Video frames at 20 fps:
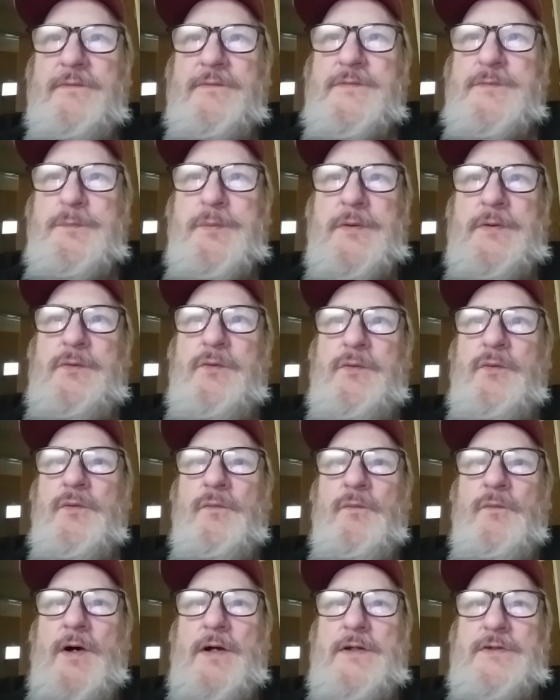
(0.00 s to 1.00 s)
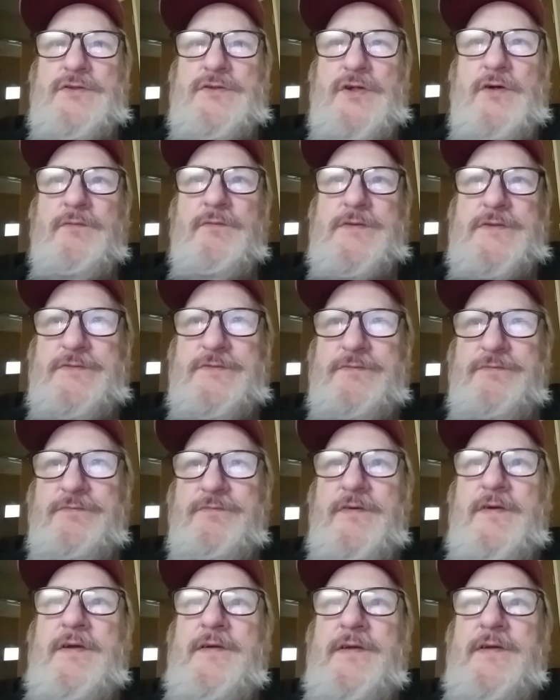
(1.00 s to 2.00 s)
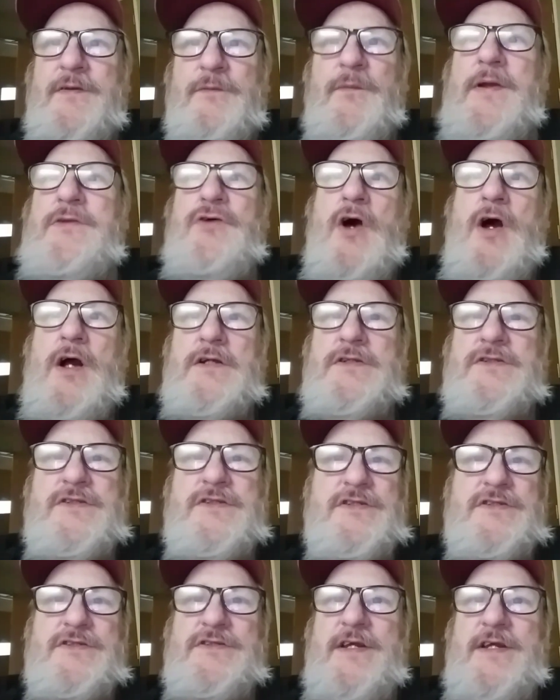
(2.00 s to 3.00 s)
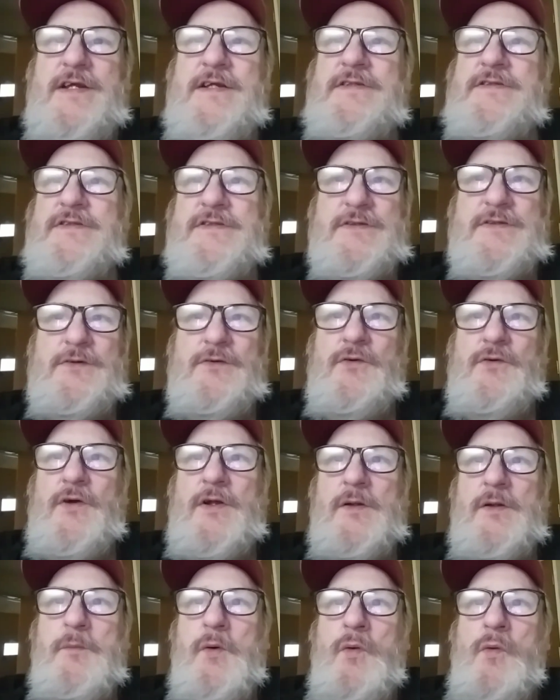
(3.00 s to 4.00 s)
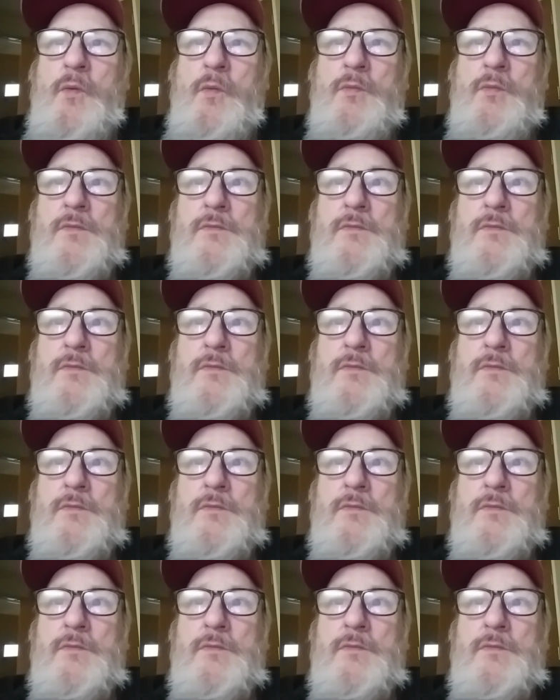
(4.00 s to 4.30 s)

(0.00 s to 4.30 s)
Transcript: It's pretty cool to watch Elvis. The way he talks to the snakes is incredible.